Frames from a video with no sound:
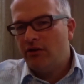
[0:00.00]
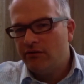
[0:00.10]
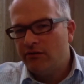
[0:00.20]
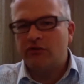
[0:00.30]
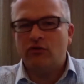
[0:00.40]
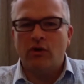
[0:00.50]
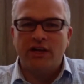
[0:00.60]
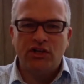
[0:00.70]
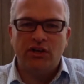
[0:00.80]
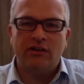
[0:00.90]

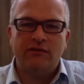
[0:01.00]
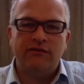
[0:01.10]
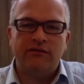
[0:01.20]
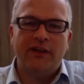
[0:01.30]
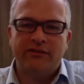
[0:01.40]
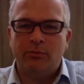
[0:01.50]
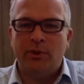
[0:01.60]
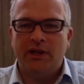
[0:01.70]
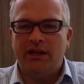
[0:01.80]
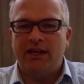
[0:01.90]
discretion and
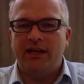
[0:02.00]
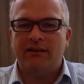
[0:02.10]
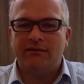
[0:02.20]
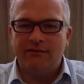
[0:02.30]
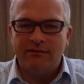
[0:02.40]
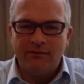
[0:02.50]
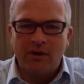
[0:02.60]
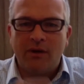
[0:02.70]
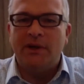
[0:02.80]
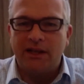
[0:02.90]
flexibility and
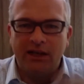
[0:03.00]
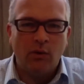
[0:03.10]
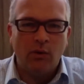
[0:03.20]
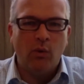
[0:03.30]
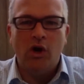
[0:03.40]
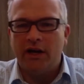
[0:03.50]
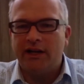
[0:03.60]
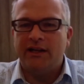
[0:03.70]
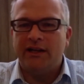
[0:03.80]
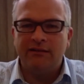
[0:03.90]
ability to work
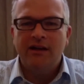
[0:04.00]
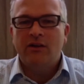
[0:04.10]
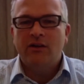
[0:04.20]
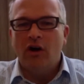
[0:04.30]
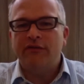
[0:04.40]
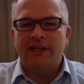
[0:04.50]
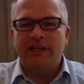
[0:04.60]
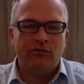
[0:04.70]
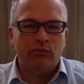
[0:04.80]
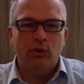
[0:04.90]
in often
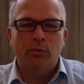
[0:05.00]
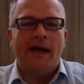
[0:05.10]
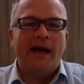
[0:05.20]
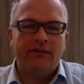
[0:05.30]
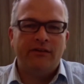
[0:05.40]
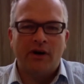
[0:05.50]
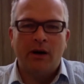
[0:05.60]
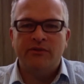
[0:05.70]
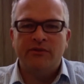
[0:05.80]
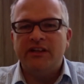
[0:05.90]
less rule-bound
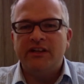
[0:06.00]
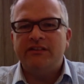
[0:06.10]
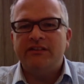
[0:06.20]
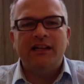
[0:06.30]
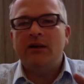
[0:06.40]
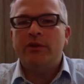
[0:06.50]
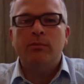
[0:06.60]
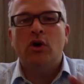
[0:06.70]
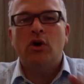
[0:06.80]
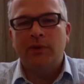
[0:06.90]
environments. They're dealing with
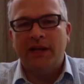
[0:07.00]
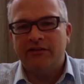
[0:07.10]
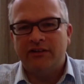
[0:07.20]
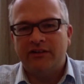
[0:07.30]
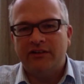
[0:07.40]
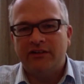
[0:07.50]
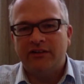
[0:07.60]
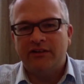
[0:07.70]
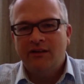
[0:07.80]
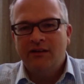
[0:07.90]
more complexity.
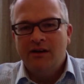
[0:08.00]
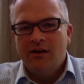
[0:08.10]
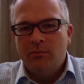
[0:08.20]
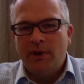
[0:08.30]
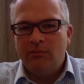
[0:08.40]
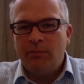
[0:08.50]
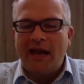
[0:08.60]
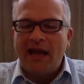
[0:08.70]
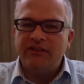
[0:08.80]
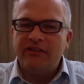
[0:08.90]
But
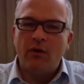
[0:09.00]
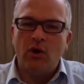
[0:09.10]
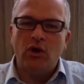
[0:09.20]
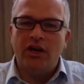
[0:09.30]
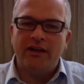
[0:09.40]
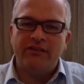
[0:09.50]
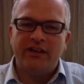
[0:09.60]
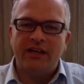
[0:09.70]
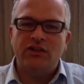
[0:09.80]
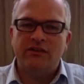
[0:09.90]
as our
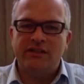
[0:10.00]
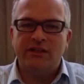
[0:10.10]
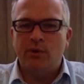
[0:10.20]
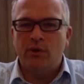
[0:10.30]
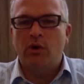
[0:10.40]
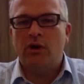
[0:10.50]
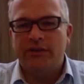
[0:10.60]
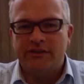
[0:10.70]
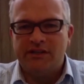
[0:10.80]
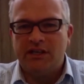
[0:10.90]
organizations deal with a world that's